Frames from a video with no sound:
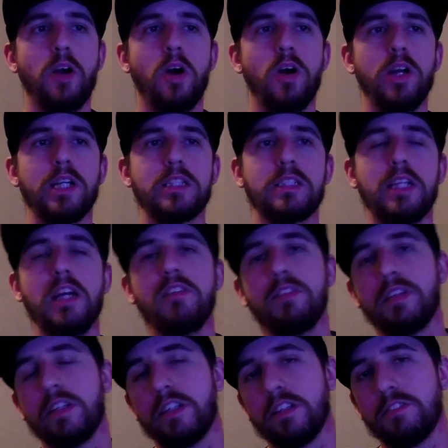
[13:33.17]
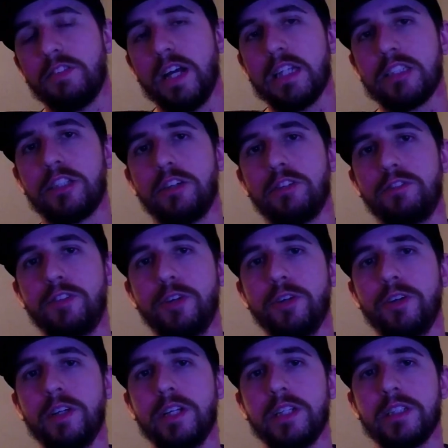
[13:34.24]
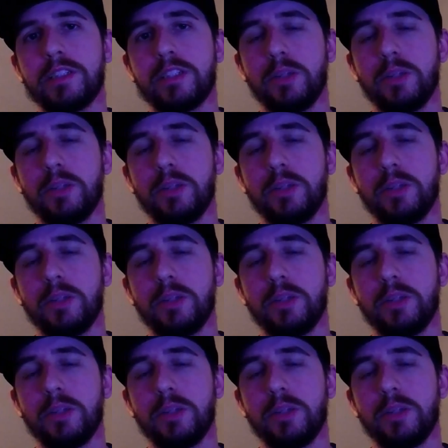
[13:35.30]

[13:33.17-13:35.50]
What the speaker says: RX-7 in the Fast and Furious,